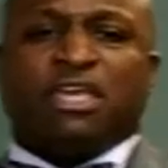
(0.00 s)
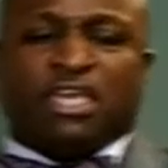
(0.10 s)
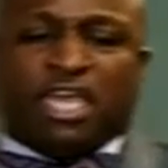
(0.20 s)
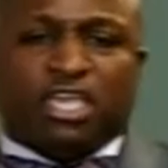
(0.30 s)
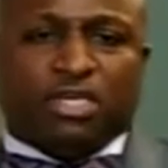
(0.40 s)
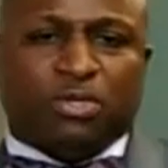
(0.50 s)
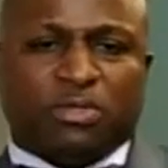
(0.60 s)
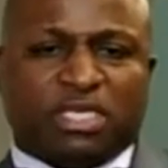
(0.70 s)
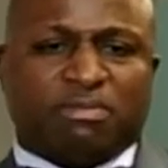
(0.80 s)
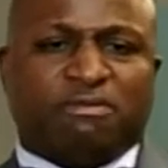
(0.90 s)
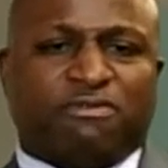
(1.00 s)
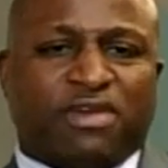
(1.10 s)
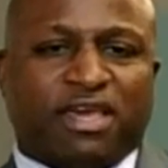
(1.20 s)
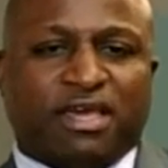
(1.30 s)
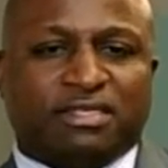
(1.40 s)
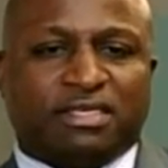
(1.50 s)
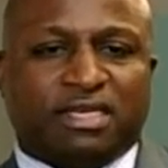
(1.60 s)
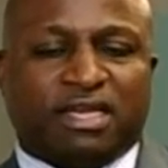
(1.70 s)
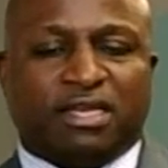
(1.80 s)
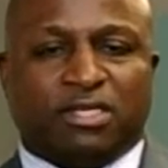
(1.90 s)
Can you do something fast
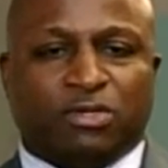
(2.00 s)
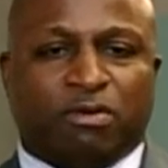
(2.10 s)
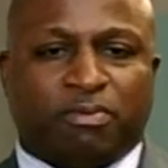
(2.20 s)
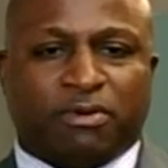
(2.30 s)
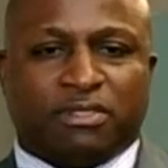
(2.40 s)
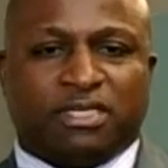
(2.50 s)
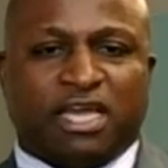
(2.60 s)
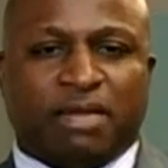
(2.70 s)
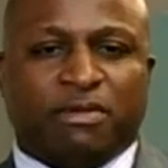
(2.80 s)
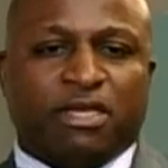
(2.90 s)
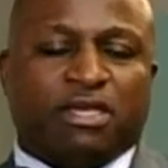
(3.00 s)
in a short period of time?